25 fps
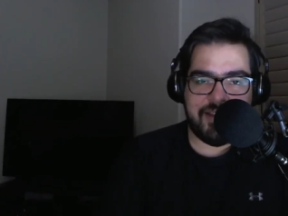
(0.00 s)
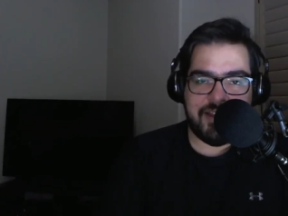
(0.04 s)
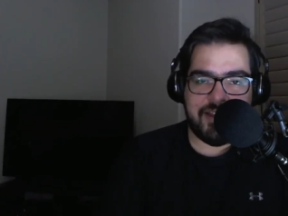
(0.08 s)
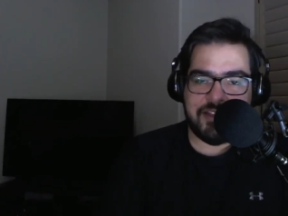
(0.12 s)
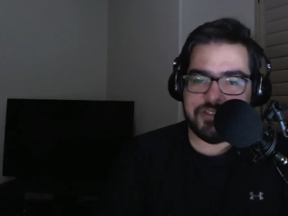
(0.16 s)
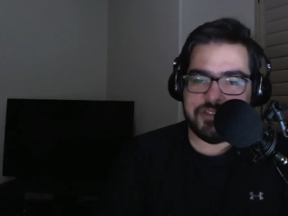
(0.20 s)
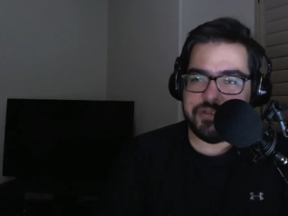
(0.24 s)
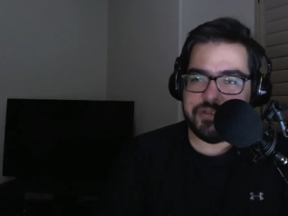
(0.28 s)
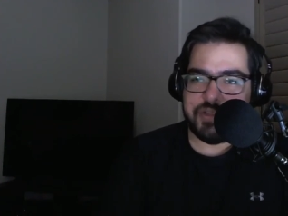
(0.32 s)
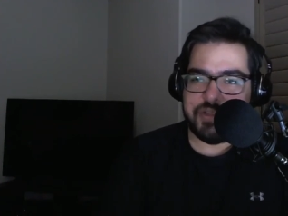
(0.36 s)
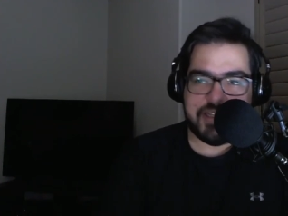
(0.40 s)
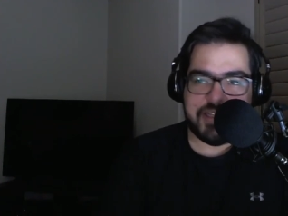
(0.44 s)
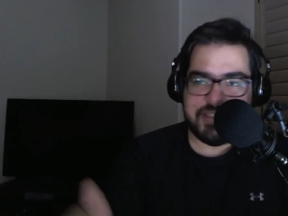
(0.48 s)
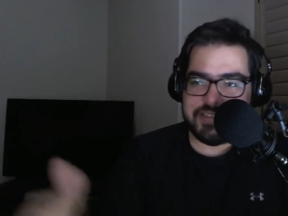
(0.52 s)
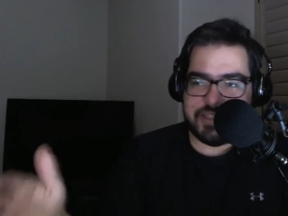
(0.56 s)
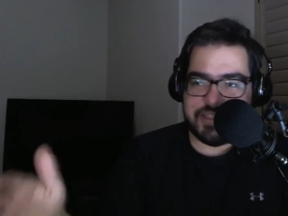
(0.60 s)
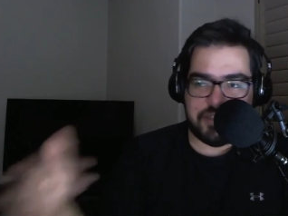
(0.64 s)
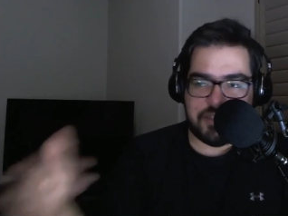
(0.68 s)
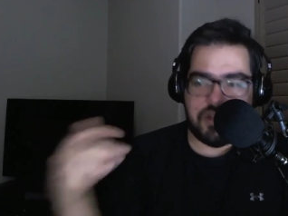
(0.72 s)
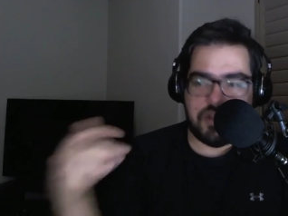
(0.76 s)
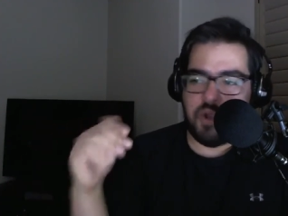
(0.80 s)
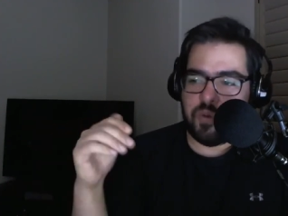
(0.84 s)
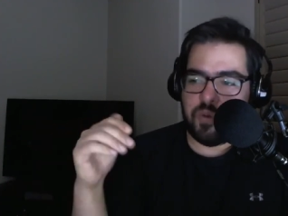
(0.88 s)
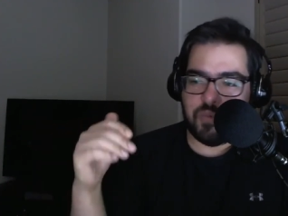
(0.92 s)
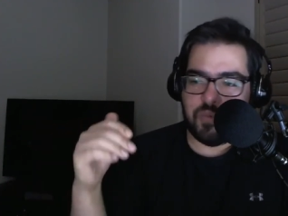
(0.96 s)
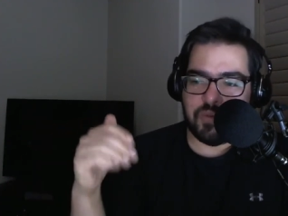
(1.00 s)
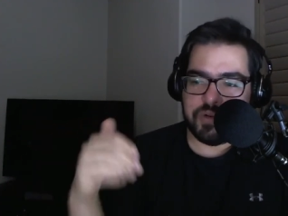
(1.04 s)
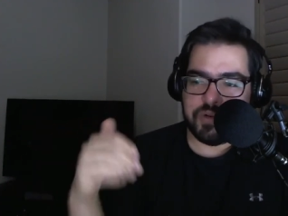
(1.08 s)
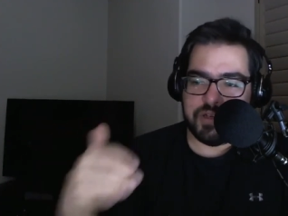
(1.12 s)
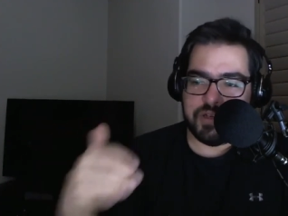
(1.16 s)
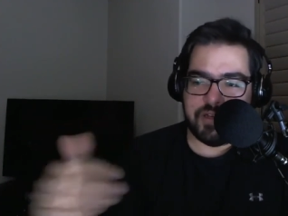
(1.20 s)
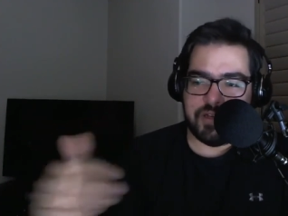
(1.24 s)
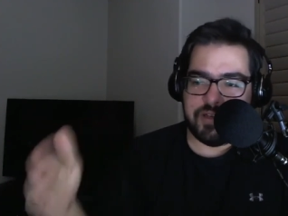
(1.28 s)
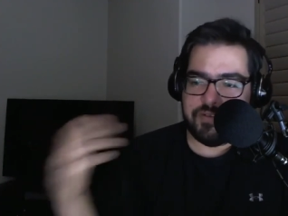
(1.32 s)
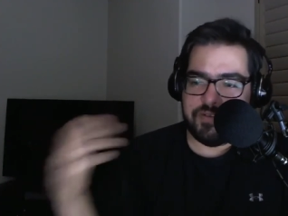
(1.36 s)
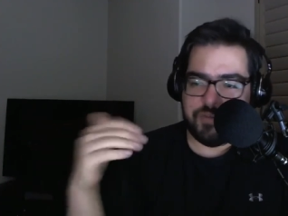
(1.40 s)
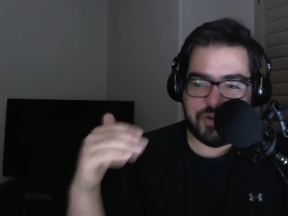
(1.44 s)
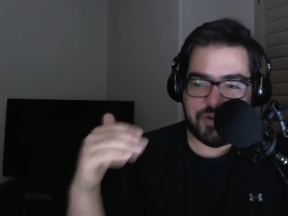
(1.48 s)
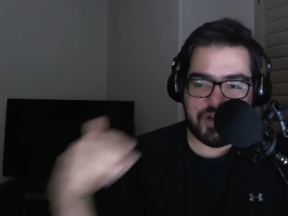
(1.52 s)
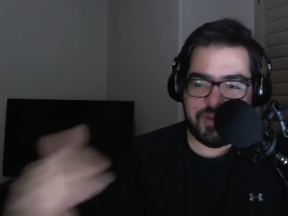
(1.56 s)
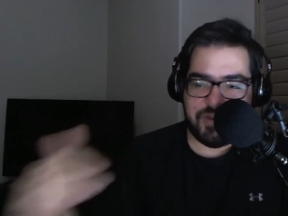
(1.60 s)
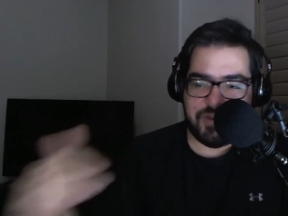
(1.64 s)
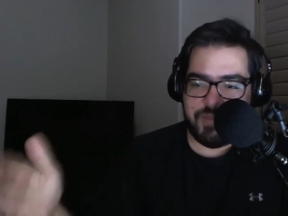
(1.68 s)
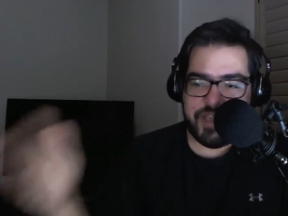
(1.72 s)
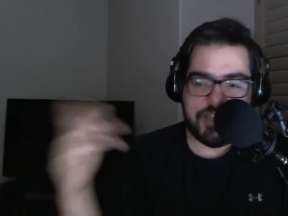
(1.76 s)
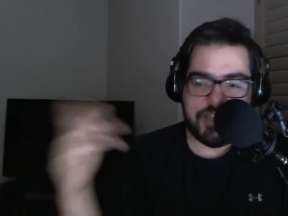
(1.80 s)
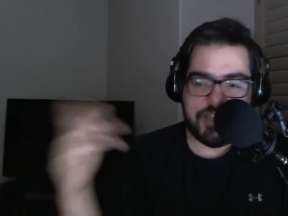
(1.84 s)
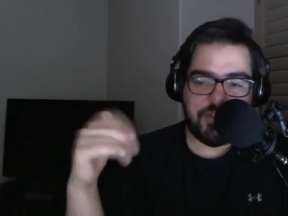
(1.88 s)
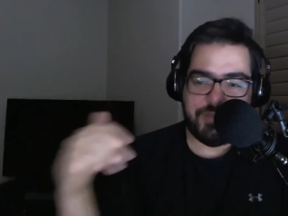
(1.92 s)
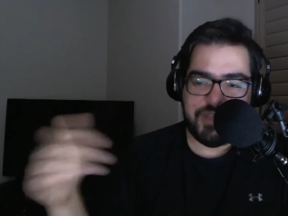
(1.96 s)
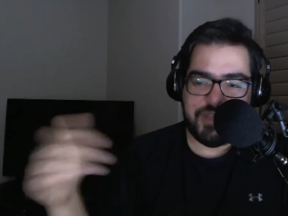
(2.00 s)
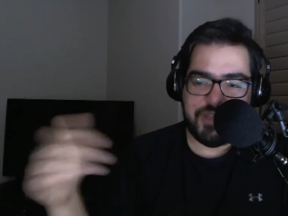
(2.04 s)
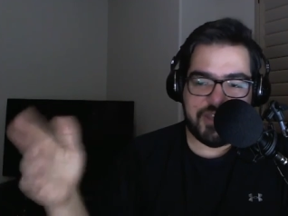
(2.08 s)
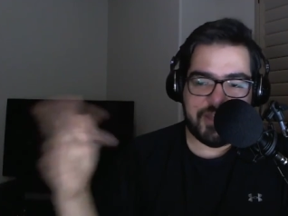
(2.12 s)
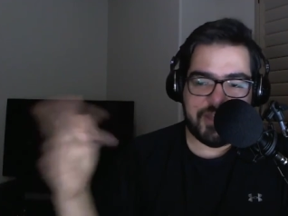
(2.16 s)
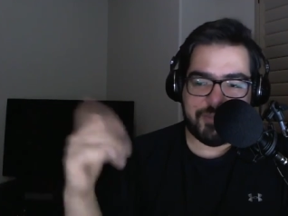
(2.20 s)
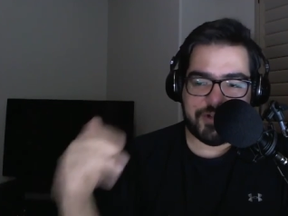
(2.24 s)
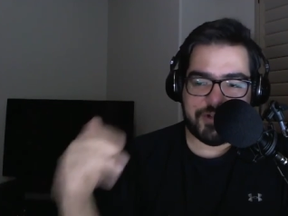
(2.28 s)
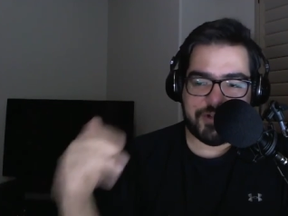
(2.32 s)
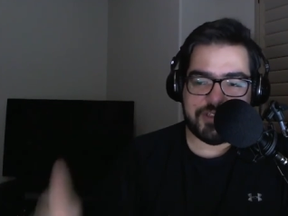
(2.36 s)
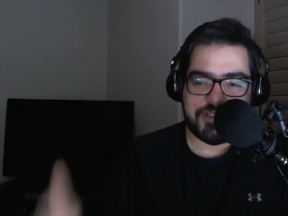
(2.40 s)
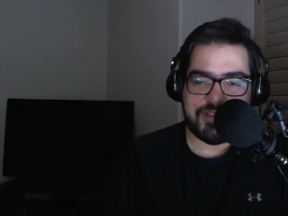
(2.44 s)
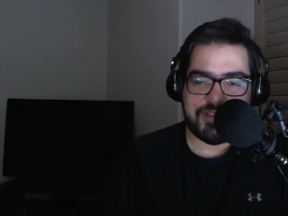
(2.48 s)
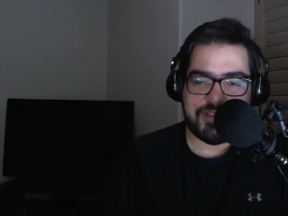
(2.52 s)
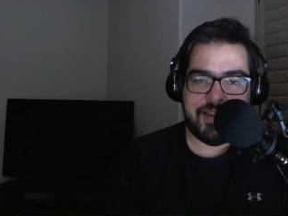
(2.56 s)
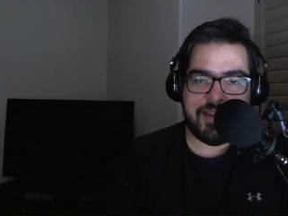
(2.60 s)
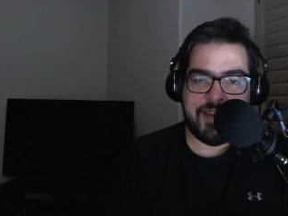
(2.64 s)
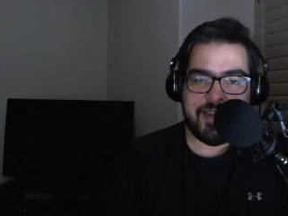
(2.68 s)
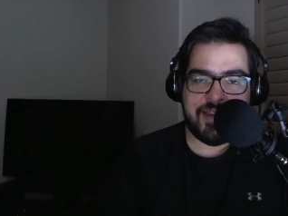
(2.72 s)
So they said, no, we're going to we're gonna make you be that person.